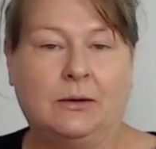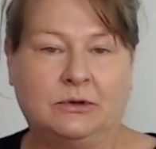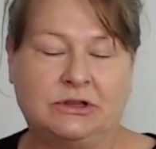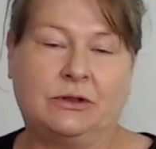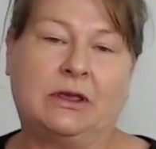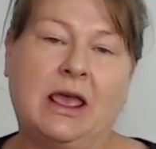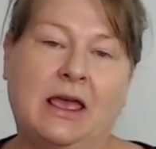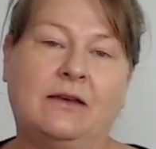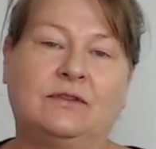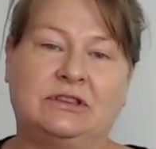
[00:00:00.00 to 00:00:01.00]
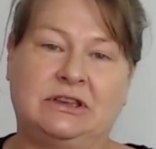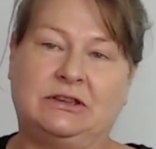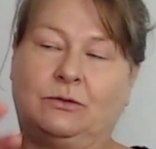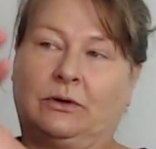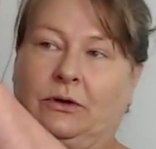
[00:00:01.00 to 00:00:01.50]
So the canvas
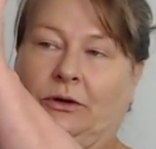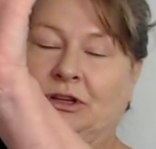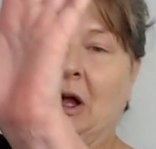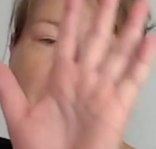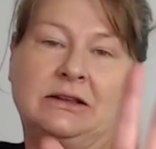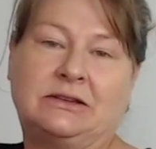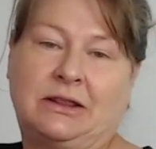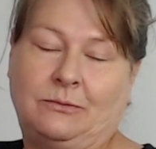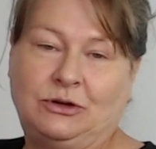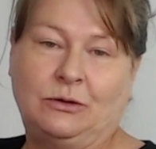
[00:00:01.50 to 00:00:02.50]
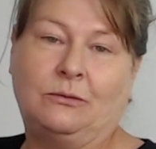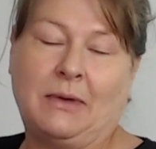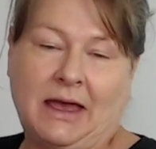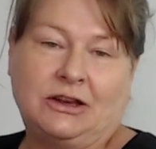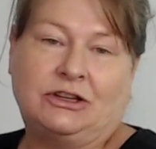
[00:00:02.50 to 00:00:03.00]
is, we're going to ask them to
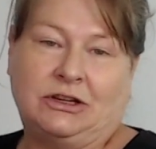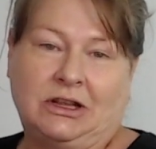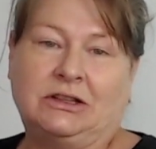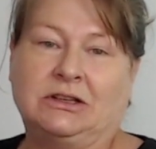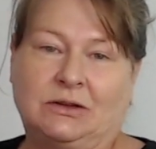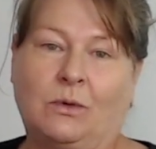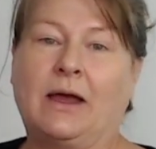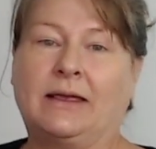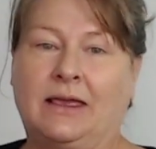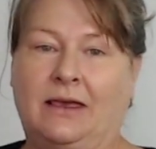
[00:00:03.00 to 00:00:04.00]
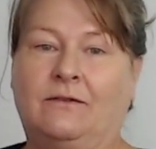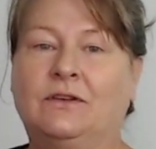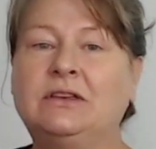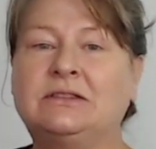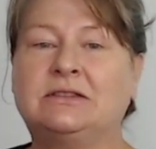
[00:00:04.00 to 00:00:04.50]
imagine that there's a white
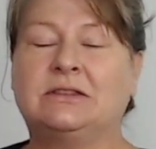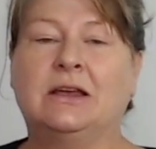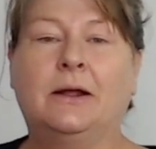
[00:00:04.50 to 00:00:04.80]
canvas